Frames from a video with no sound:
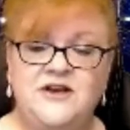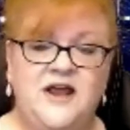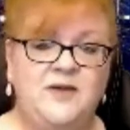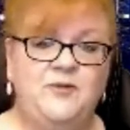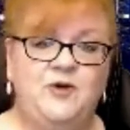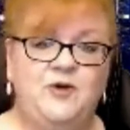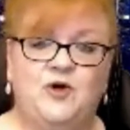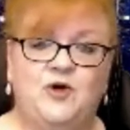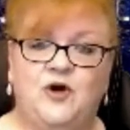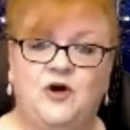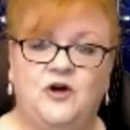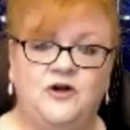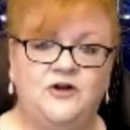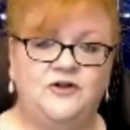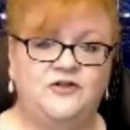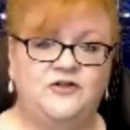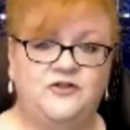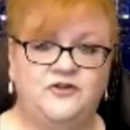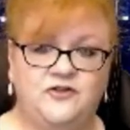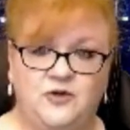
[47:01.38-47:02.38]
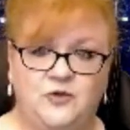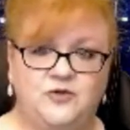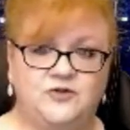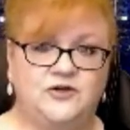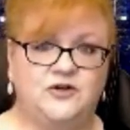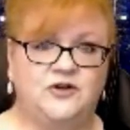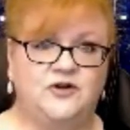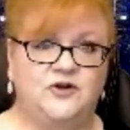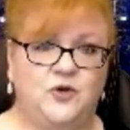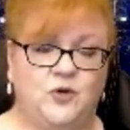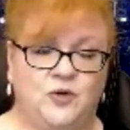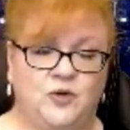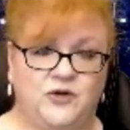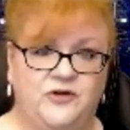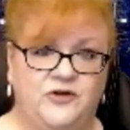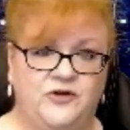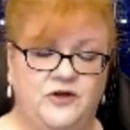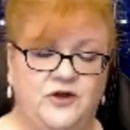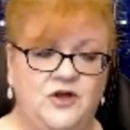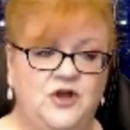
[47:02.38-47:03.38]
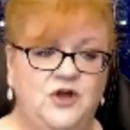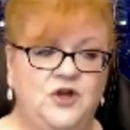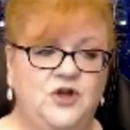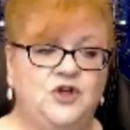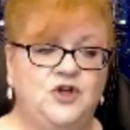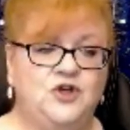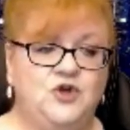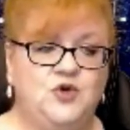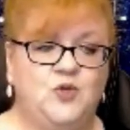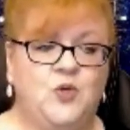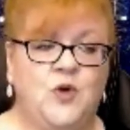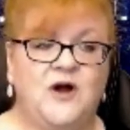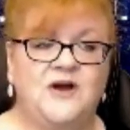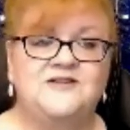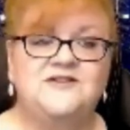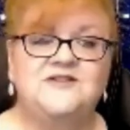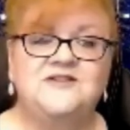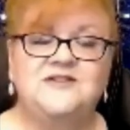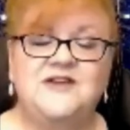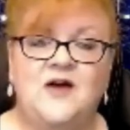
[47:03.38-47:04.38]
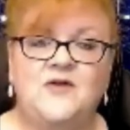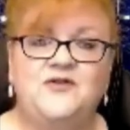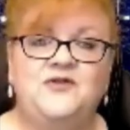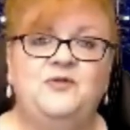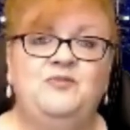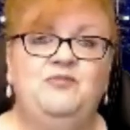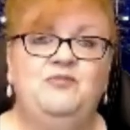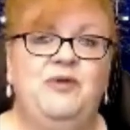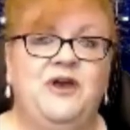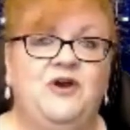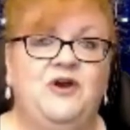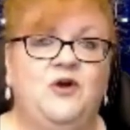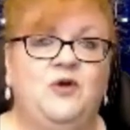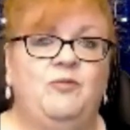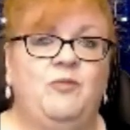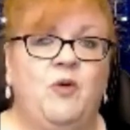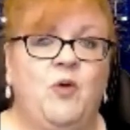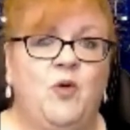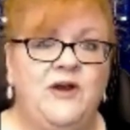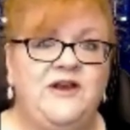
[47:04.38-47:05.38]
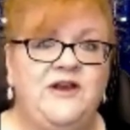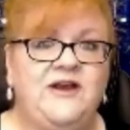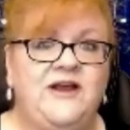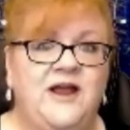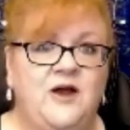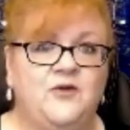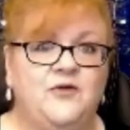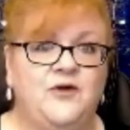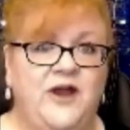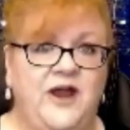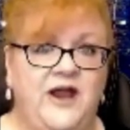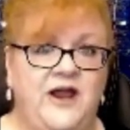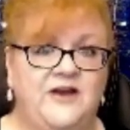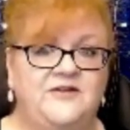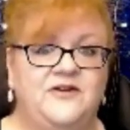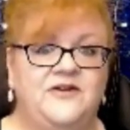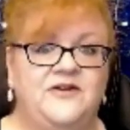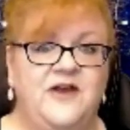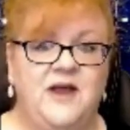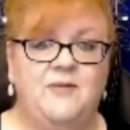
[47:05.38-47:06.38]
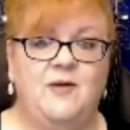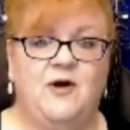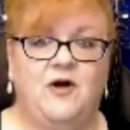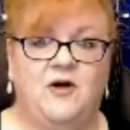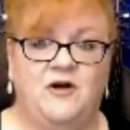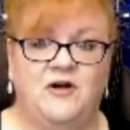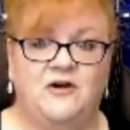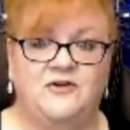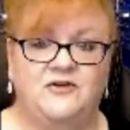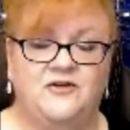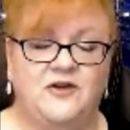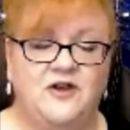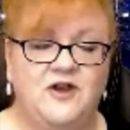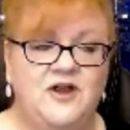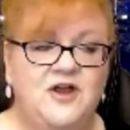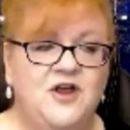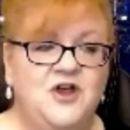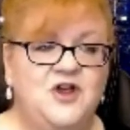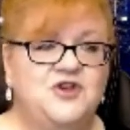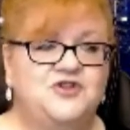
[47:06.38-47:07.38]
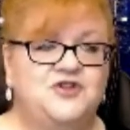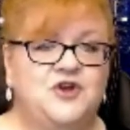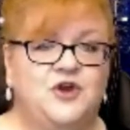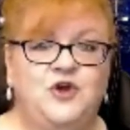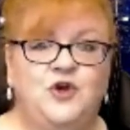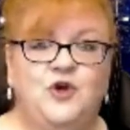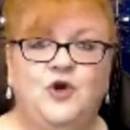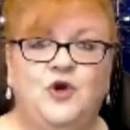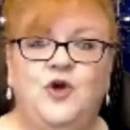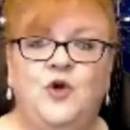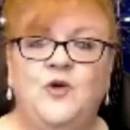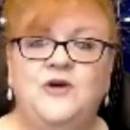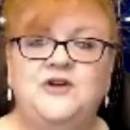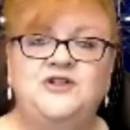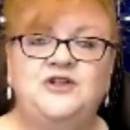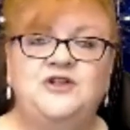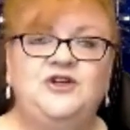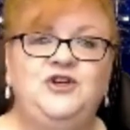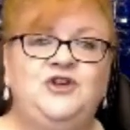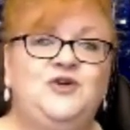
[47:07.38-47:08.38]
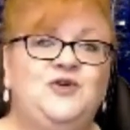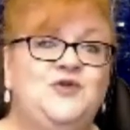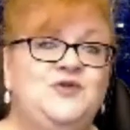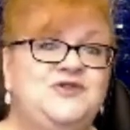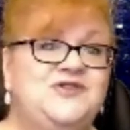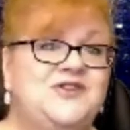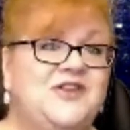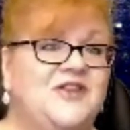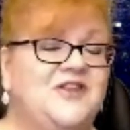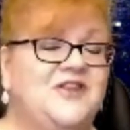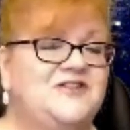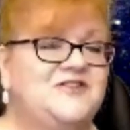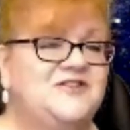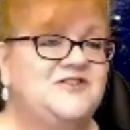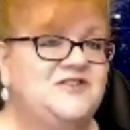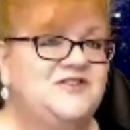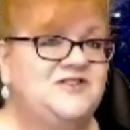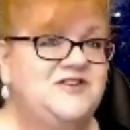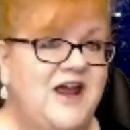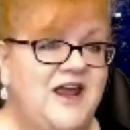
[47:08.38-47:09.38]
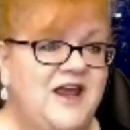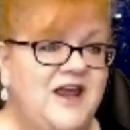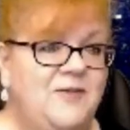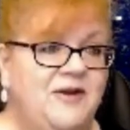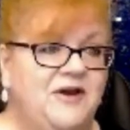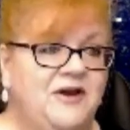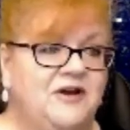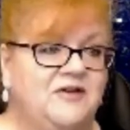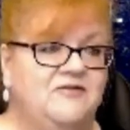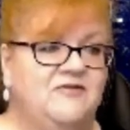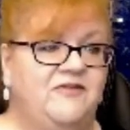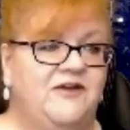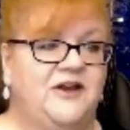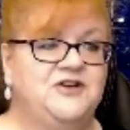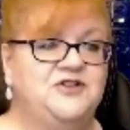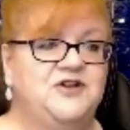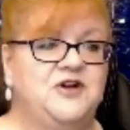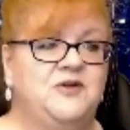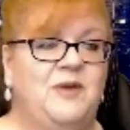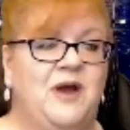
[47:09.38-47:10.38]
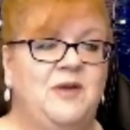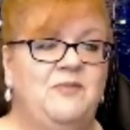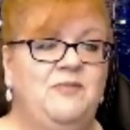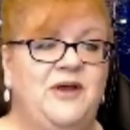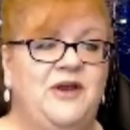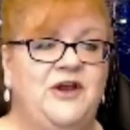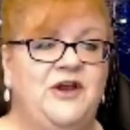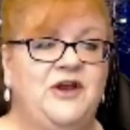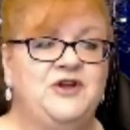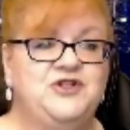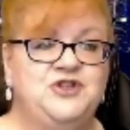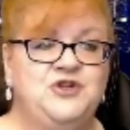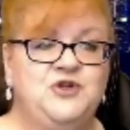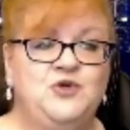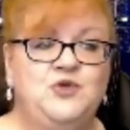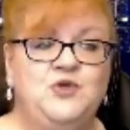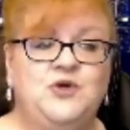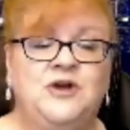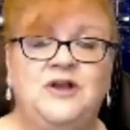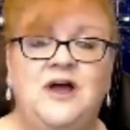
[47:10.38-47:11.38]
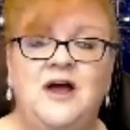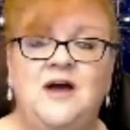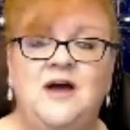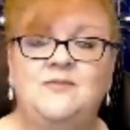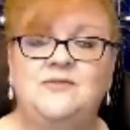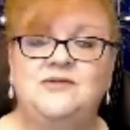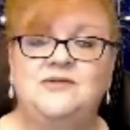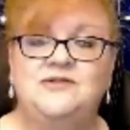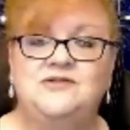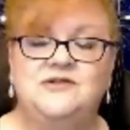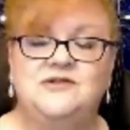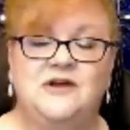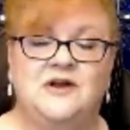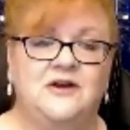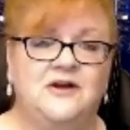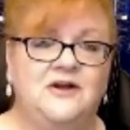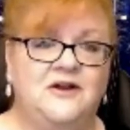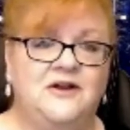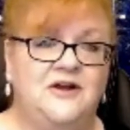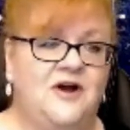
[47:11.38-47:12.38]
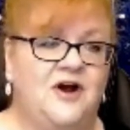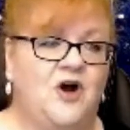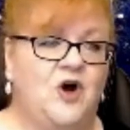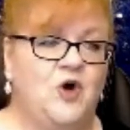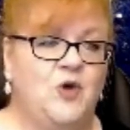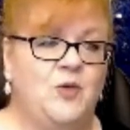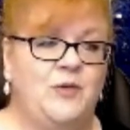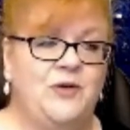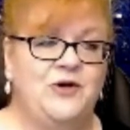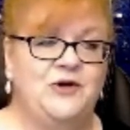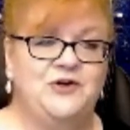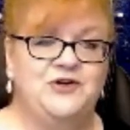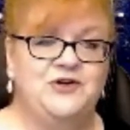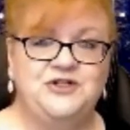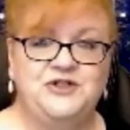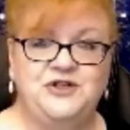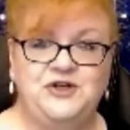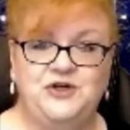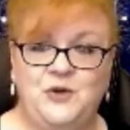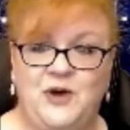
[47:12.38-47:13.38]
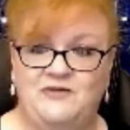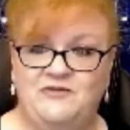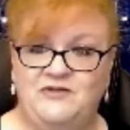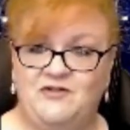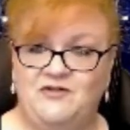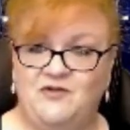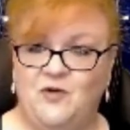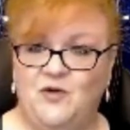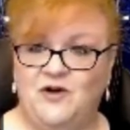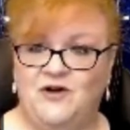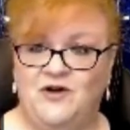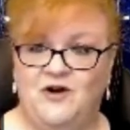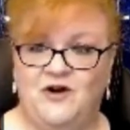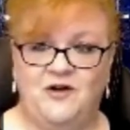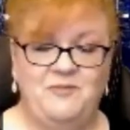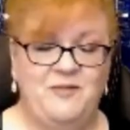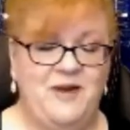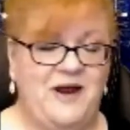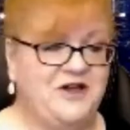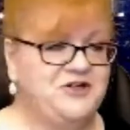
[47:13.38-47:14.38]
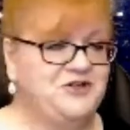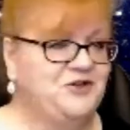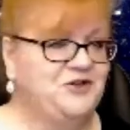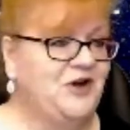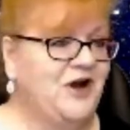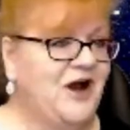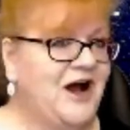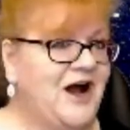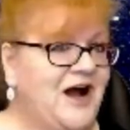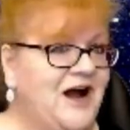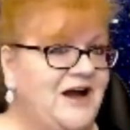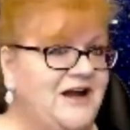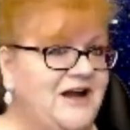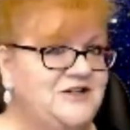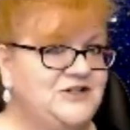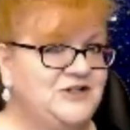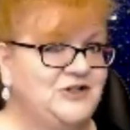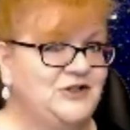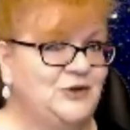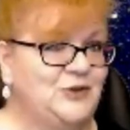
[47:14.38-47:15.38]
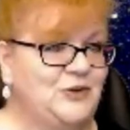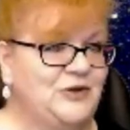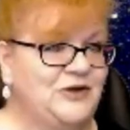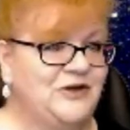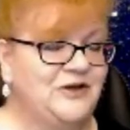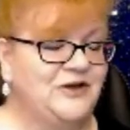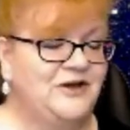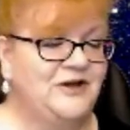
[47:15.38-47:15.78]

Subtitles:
name your hearts suit, North. You want South's bigger point count hand to name hearts. So you're going to use the Stayman convention by bidding 2 clubs. Opener, do you have a 4-card major? I do.